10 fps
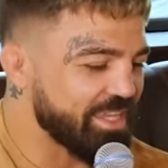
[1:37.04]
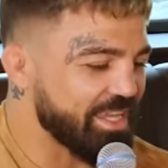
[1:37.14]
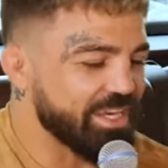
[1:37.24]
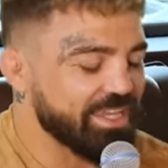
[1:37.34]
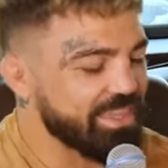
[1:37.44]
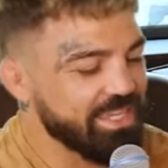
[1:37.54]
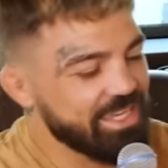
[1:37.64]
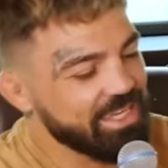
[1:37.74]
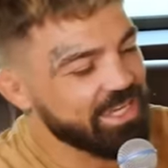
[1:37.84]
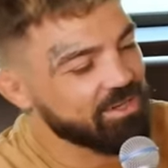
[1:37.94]
and I think
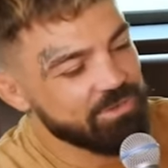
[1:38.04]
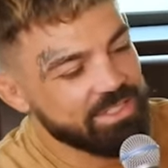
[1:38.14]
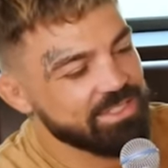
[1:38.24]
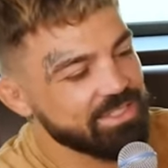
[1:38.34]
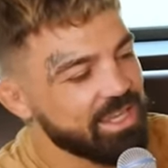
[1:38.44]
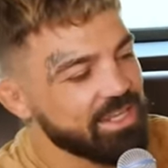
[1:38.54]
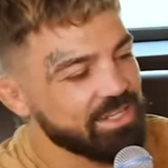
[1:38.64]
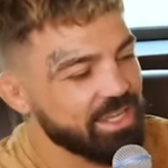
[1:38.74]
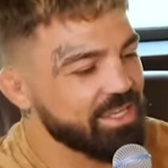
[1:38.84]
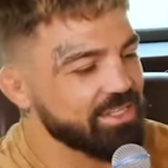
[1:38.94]
he got arrested that
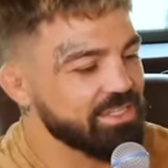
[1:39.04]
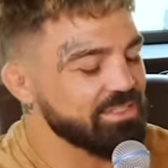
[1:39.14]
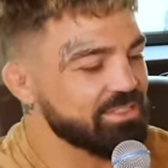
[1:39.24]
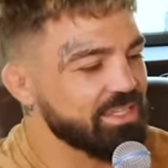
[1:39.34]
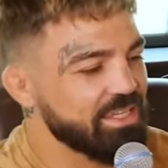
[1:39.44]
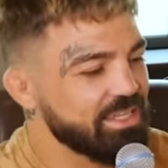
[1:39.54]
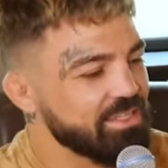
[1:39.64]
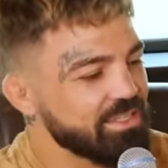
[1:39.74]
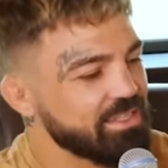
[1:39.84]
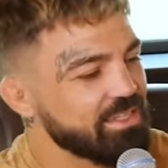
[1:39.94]
night, and
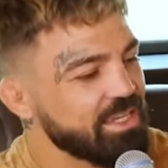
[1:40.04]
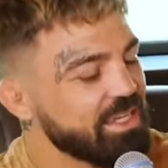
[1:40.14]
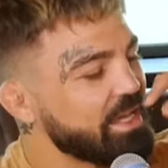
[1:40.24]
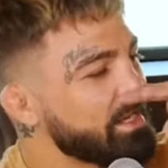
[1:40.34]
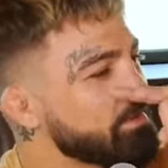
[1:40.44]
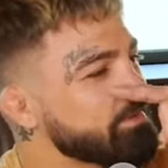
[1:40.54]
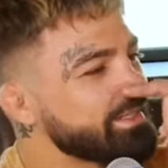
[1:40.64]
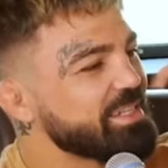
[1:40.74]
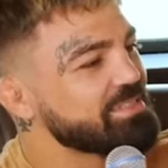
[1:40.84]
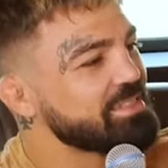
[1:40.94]
he got out the
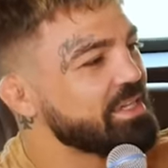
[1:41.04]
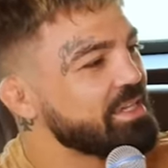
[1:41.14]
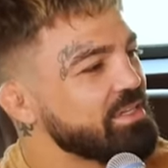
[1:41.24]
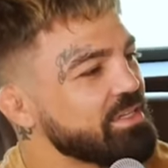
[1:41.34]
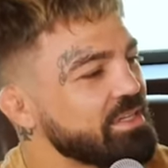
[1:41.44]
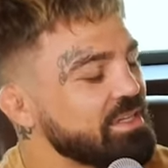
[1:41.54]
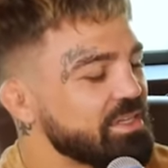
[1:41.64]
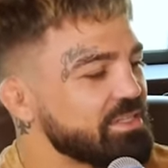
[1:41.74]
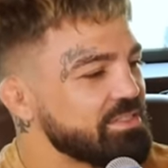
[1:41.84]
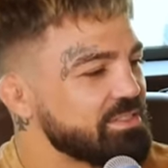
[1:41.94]
next day,
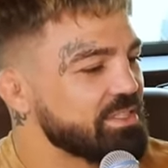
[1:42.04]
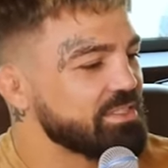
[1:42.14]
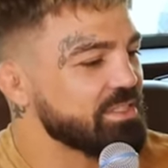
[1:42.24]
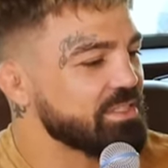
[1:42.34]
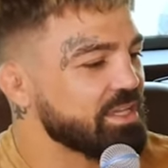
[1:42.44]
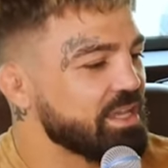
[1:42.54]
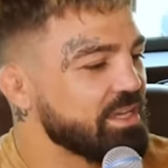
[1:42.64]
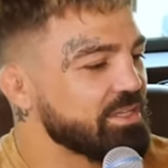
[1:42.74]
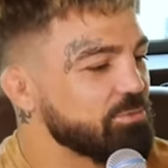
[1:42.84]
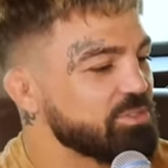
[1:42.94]
and he said that the
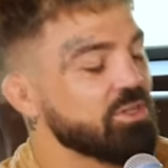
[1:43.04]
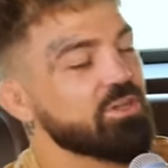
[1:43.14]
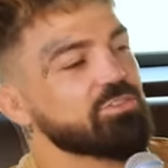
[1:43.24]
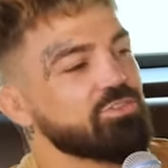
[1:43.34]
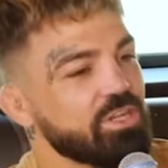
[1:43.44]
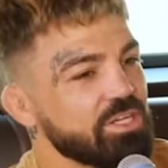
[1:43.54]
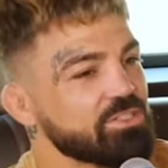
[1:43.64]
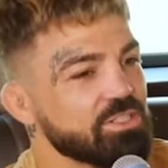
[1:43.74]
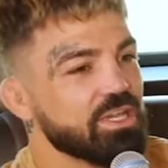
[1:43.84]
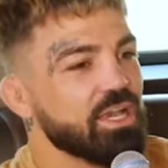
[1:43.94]
he was talking trash
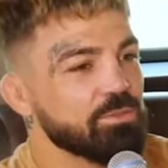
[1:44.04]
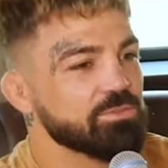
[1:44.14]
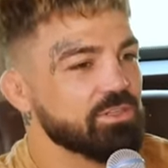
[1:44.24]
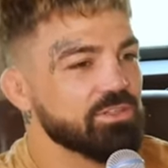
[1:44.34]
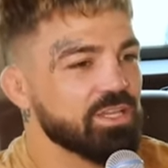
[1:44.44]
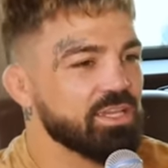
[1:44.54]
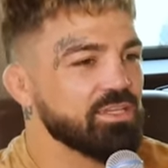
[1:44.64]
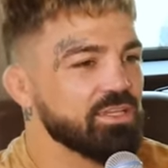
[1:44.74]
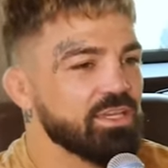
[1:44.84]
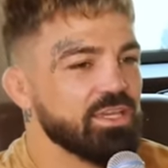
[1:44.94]
to the cops all night,
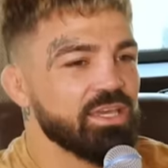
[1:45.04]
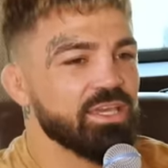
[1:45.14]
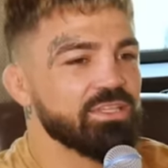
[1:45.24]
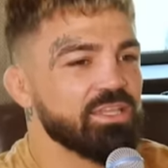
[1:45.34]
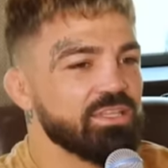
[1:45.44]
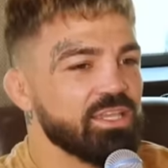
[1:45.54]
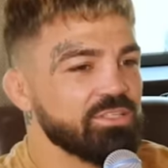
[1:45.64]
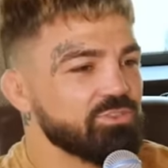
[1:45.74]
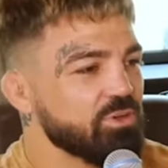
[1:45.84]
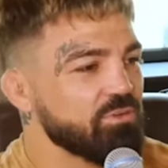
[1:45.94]
and that they
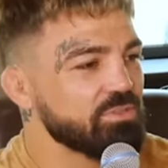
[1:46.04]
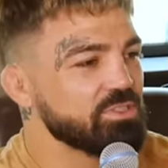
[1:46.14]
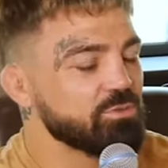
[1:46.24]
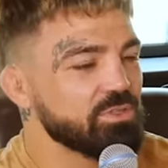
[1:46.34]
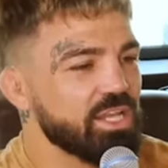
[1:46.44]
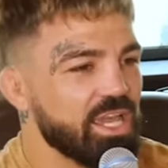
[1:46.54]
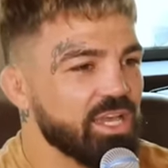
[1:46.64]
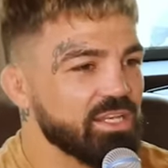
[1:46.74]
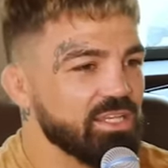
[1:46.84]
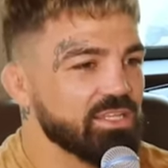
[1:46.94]
drove into an
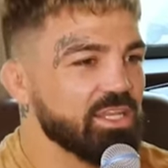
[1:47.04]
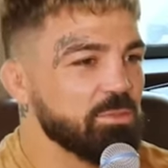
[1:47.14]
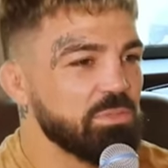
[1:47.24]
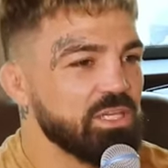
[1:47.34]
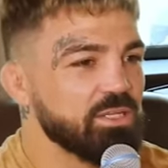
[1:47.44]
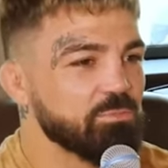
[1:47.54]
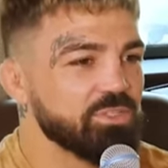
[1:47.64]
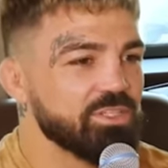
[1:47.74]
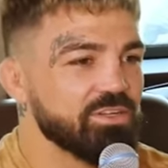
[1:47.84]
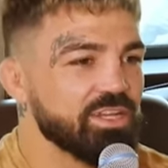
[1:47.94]
alley, and they beat him with their